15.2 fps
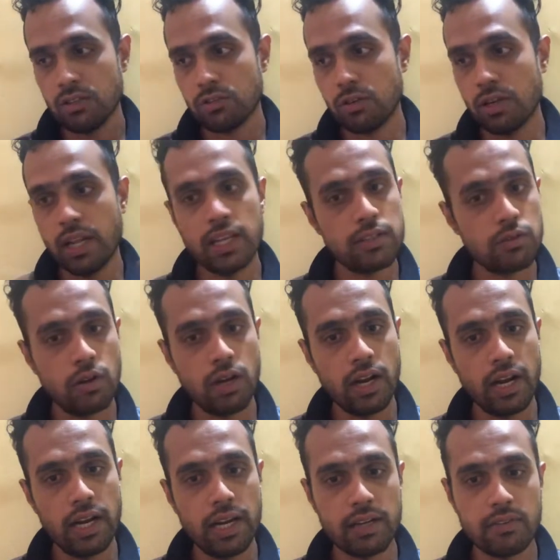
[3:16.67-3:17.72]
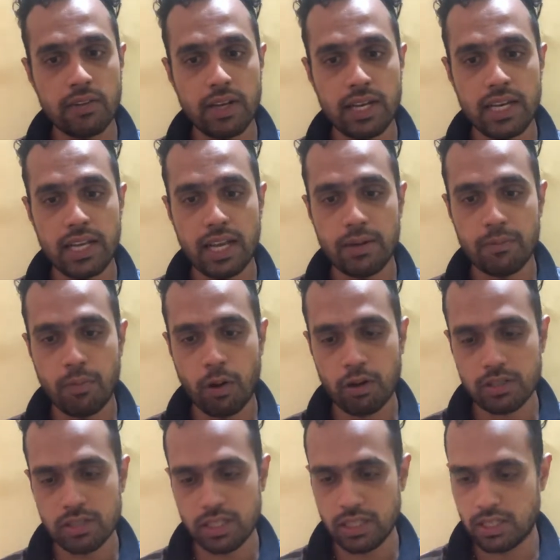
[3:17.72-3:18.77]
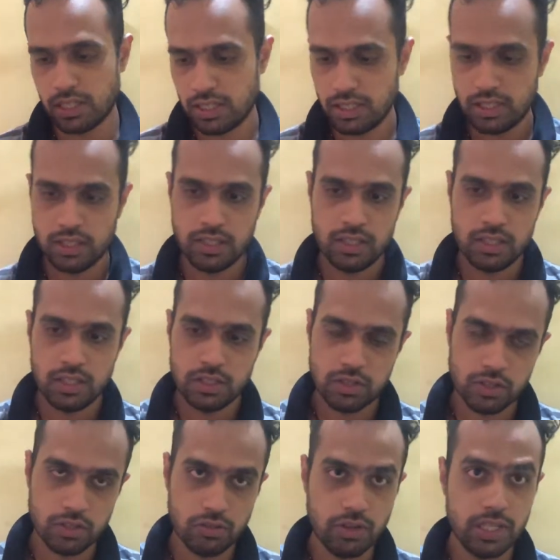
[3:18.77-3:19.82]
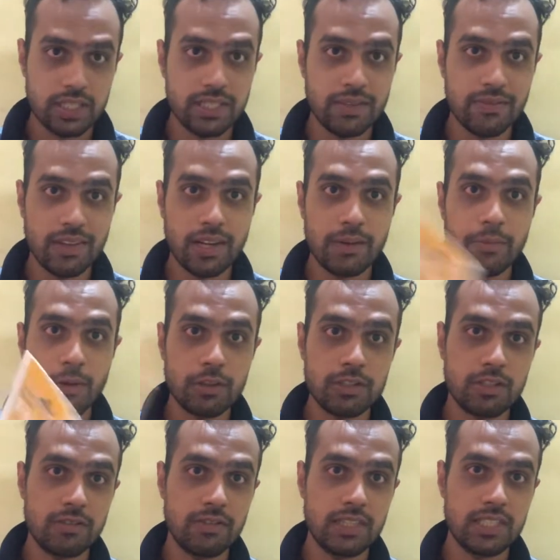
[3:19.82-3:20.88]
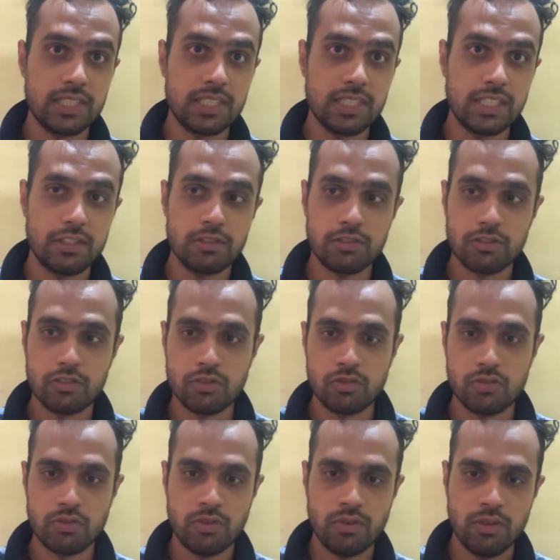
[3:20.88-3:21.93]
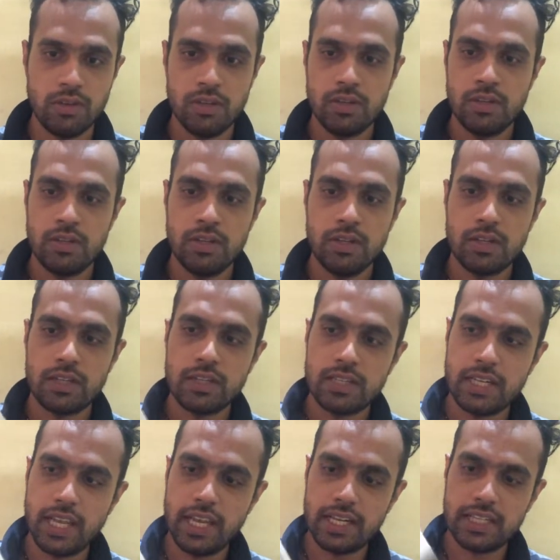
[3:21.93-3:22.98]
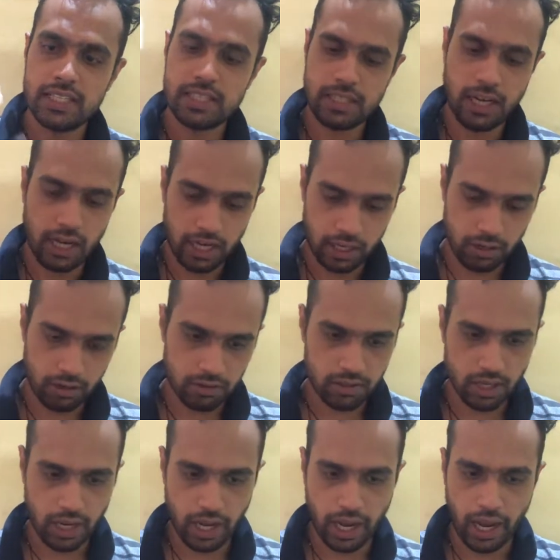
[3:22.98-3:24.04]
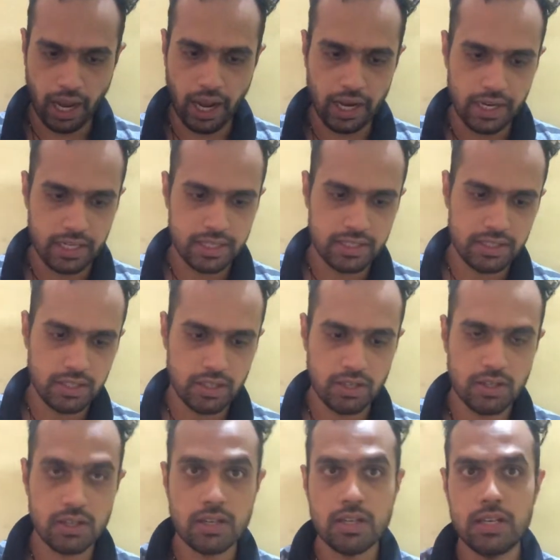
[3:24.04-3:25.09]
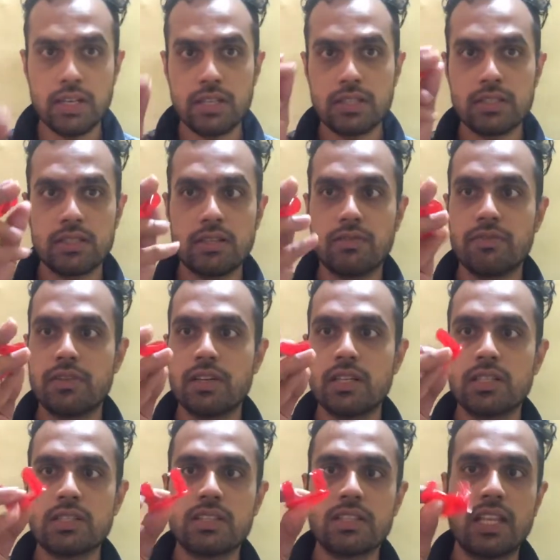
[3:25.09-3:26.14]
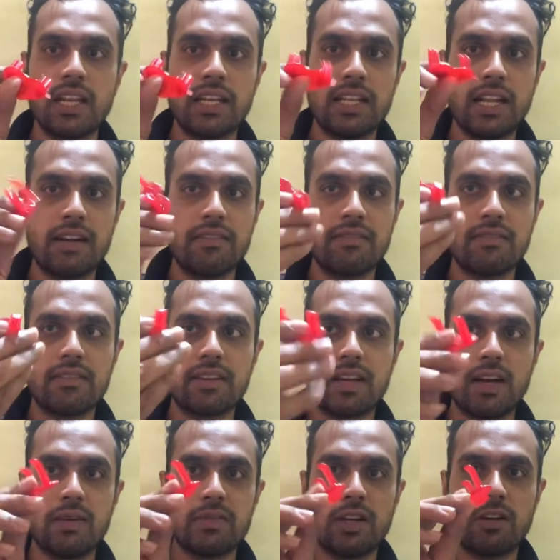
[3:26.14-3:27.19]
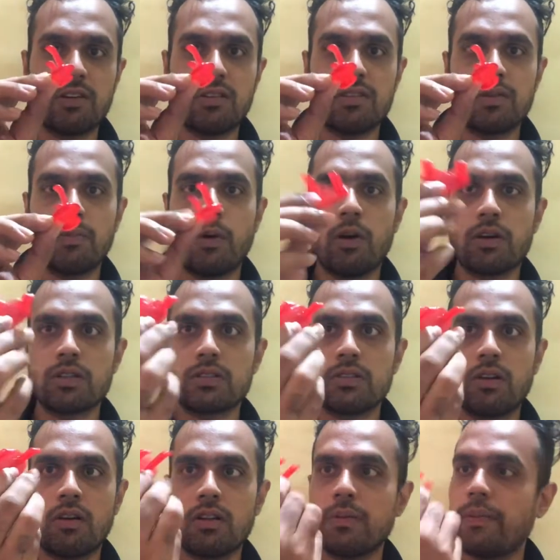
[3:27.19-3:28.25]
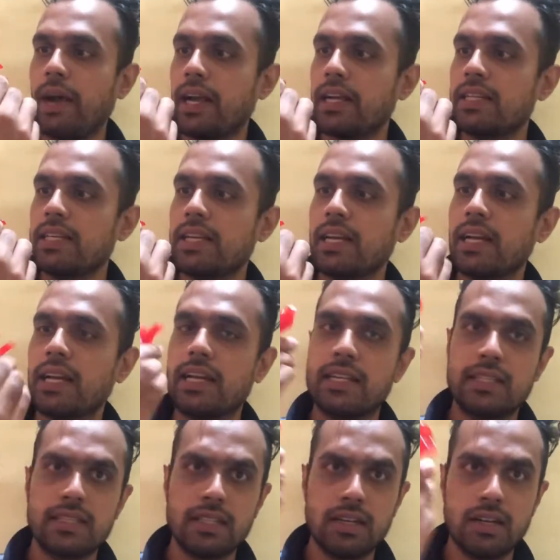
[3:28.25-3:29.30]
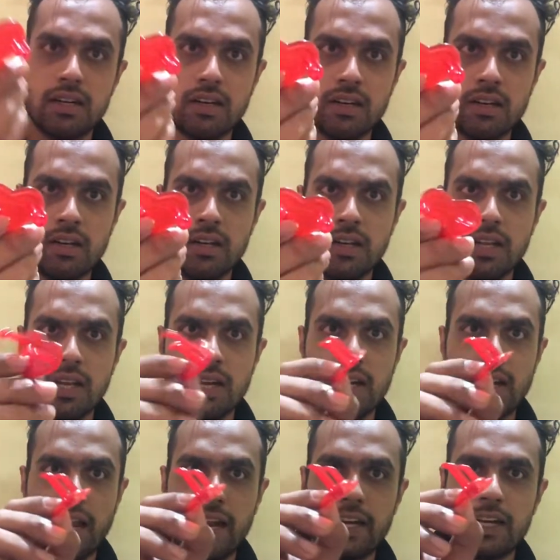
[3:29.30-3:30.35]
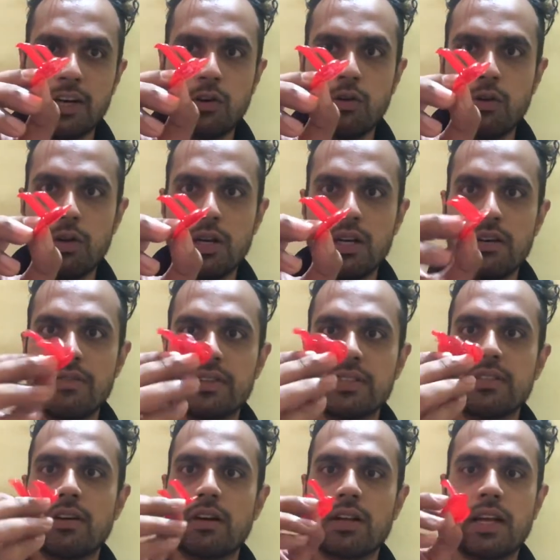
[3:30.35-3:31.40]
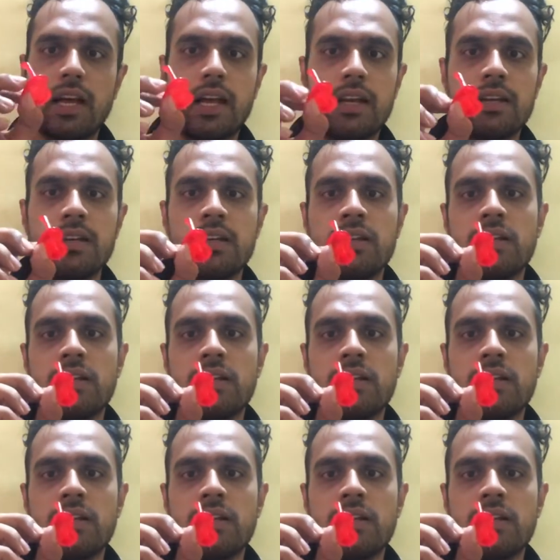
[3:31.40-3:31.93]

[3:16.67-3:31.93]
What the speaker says: So let's go ahead and quickly unbox it. So very simple unboxing. We just need to take this card out, and here is the first thing that comes out of the box or the packaging is the lighter holder, which you can